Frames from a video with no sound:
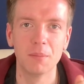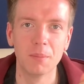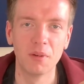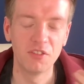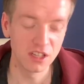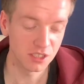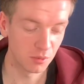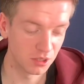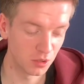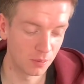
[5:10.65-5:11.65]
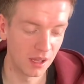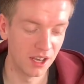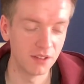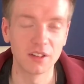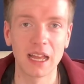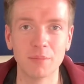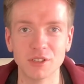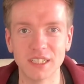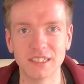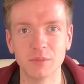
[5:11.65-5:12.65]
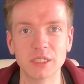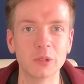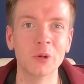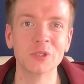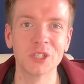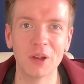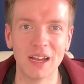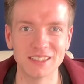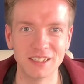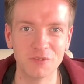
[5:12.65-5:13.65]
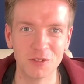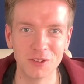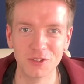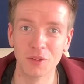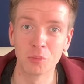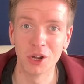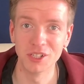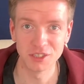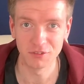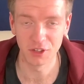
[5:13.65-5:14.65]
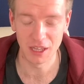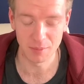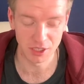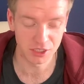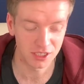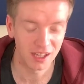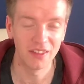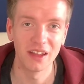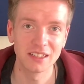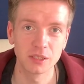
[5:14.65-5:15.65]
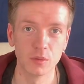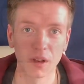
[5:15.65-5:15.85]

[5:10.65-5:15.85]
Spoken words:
But first I want to talk about another camera setting which also has an influence on the brightness of your image, and that's called